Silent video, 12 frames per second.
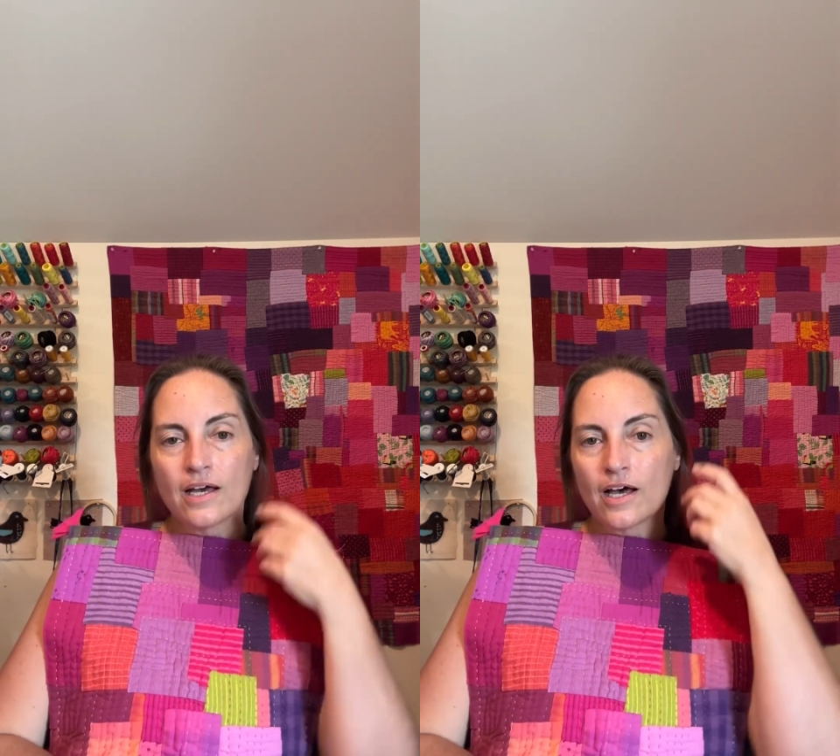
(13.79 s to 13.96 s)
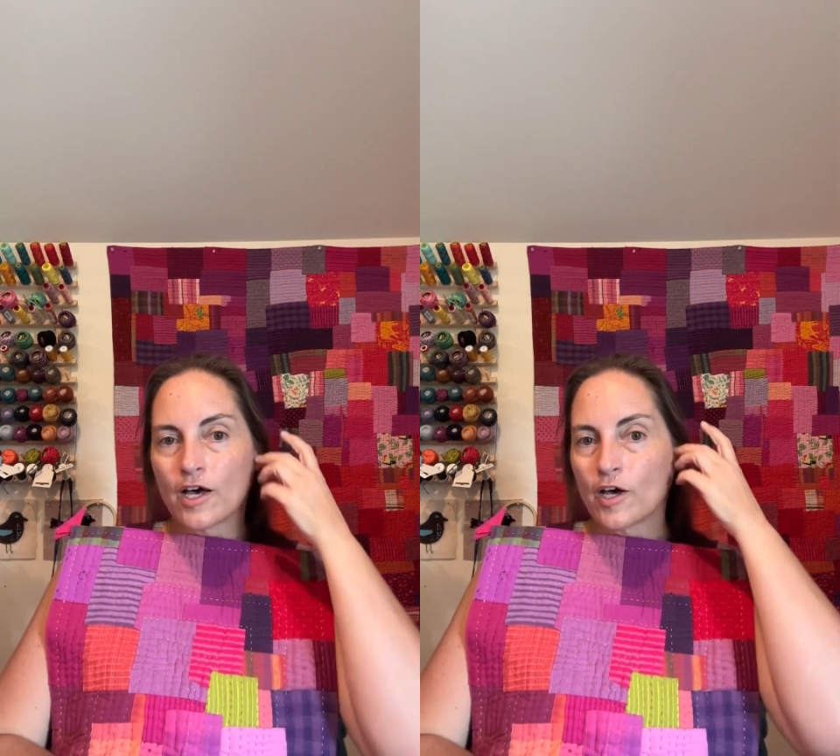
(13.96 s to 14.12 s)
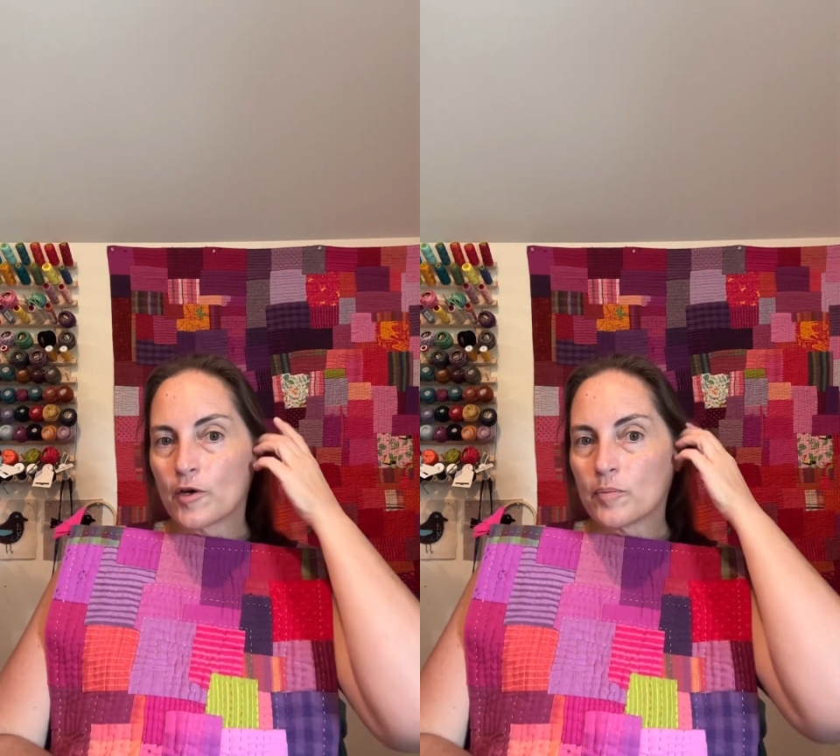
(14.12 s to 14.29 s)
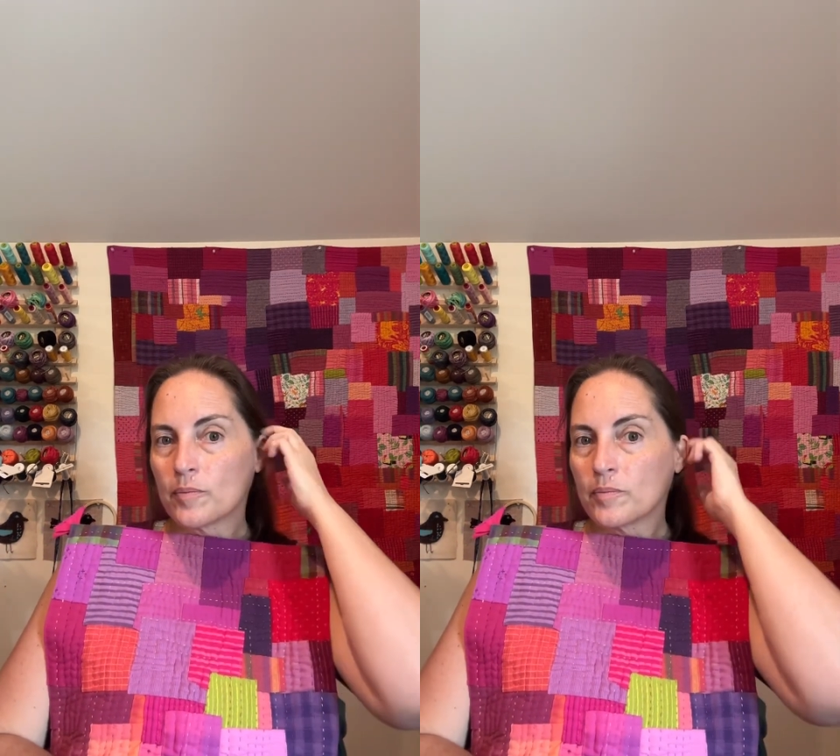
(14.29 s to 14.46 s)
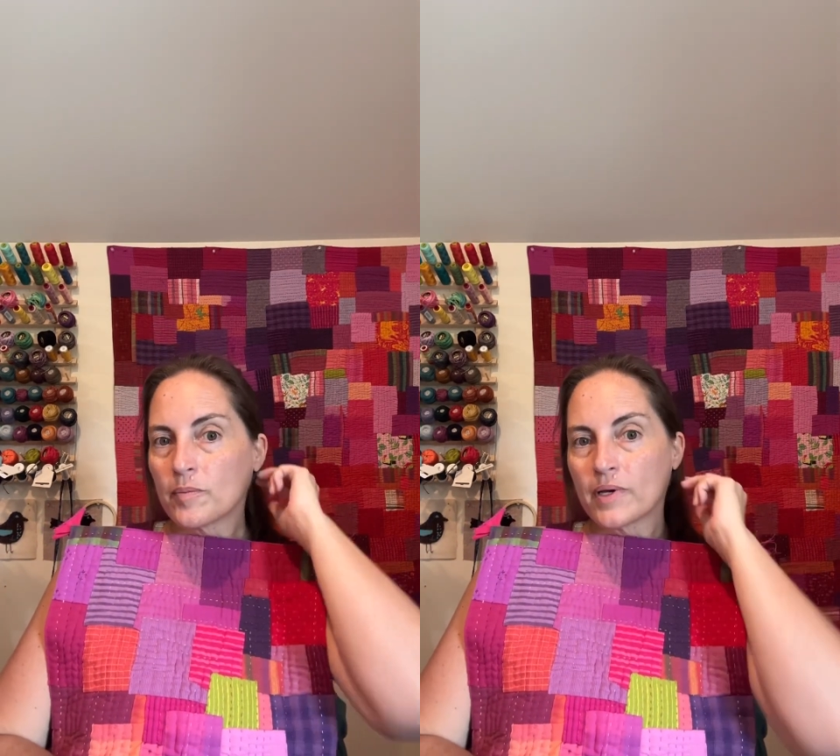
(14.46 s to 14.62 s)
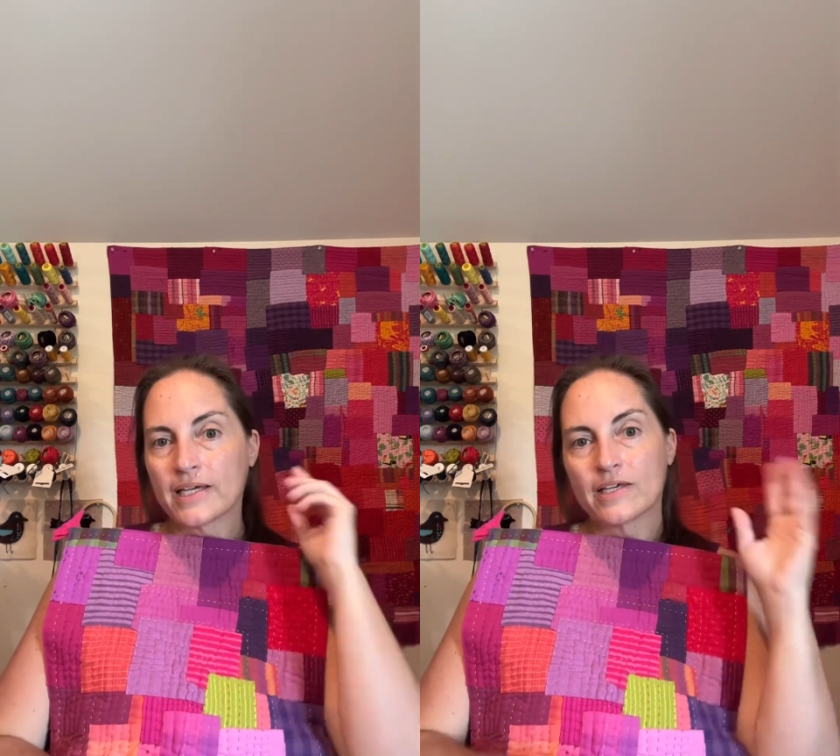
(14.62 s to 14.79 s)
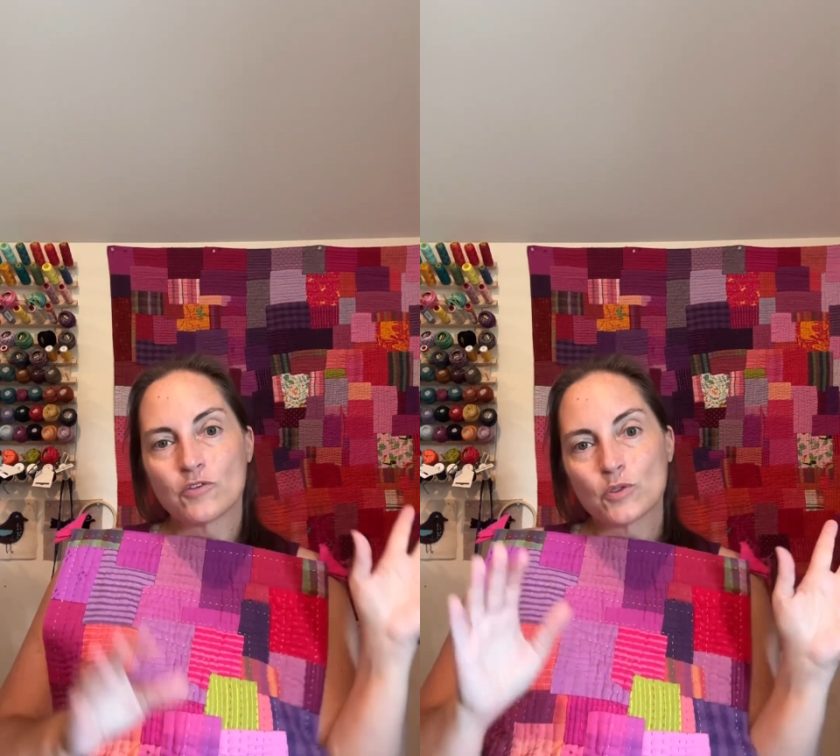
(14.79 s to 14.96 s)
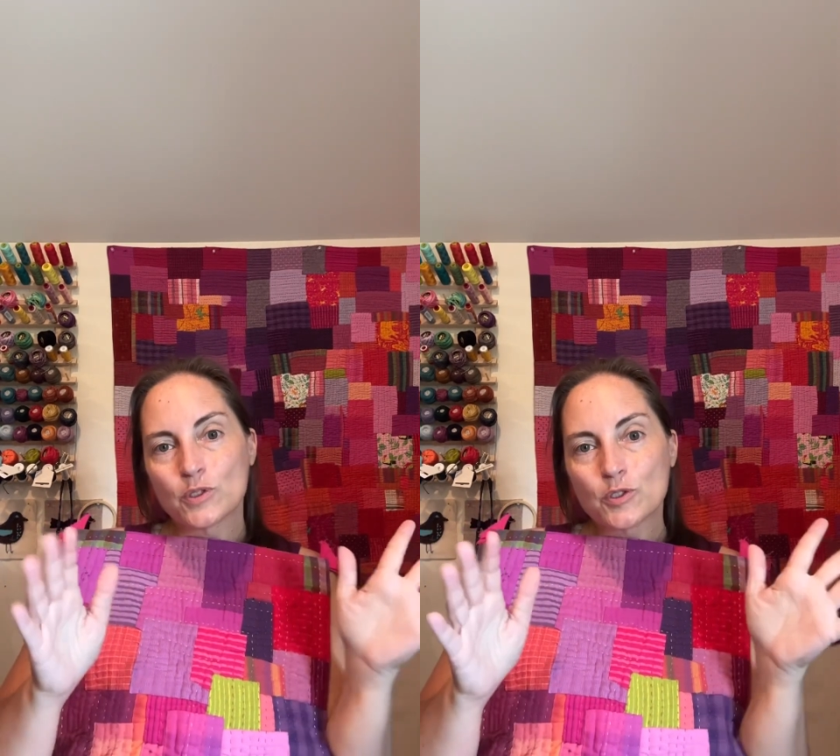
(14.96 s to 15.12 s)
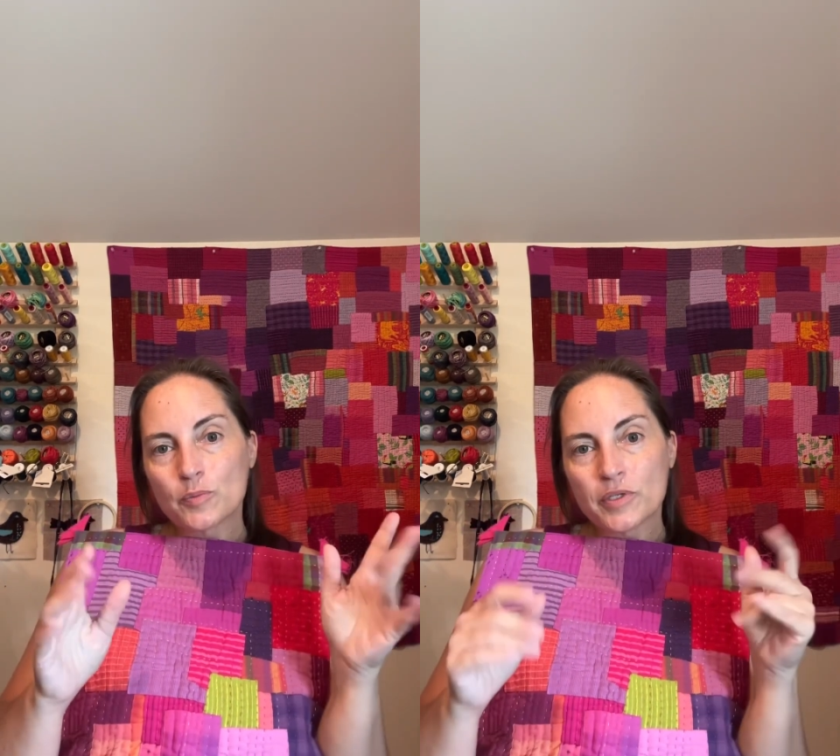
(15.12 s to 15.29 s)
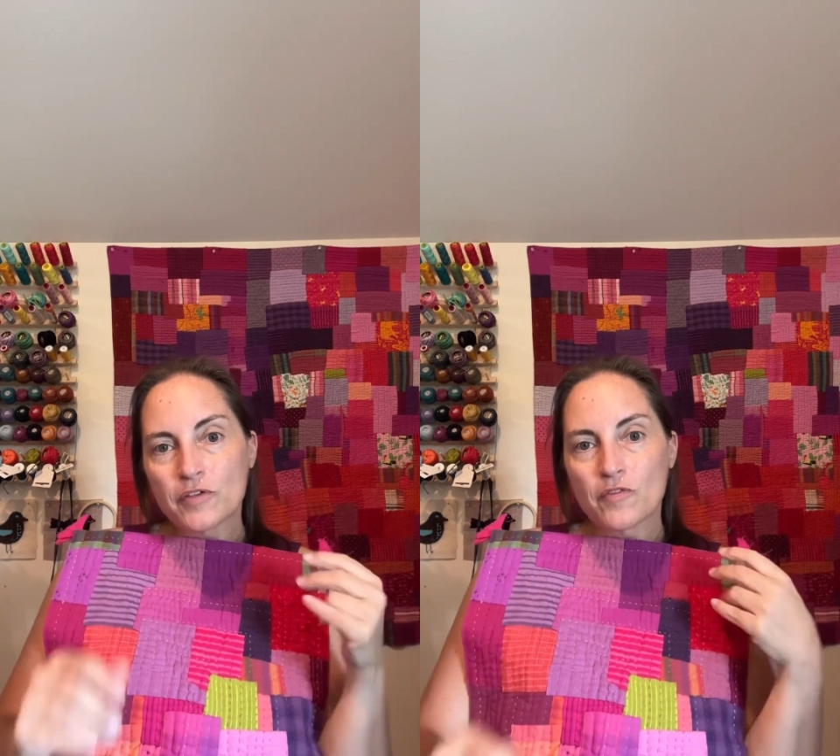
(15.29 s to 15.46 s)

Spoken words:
I give you a little bit